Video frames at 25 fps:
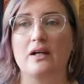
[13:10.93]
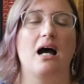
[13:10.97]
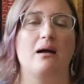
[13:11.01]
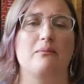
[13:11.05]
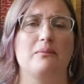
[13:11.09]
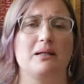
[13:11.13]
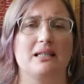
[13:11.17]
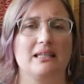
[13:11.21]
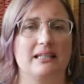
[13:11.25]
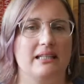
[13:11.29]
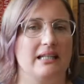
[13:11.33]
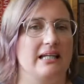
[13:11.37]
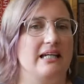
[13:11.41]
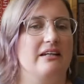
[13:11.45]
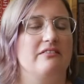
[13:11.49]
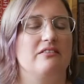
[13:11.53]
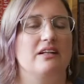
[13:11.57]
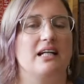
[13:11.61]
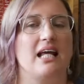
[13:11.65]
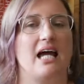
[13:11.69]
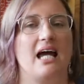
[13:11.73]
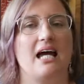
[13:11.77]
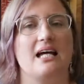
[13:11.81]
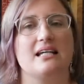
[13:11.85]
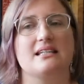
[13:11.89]
I believe
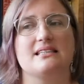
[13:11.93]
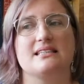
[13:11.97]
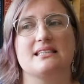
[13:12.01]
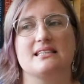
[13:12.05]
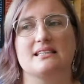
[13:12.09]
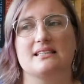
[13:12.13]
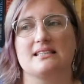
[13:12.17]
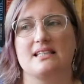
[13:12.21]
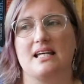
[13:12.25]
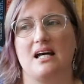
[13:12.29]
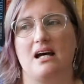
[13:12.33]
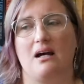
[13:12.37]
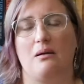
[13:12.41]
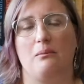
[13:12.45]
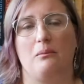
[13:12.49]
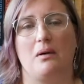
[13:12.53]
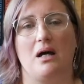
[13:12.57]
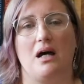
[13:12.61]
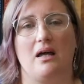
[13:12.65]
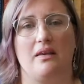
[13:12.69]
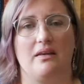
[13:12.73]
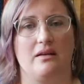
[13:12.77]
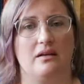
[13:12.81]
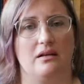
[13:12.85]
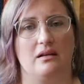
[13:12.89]
it has some
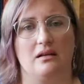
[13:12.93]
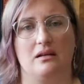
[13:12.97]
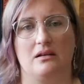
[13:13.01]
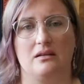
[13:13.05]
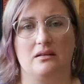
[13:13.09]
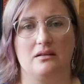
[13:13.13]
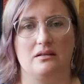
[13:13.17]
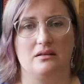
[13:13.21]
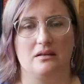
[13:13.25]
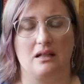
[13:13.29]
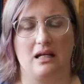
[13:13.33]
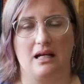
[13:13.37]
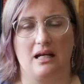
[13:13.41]
other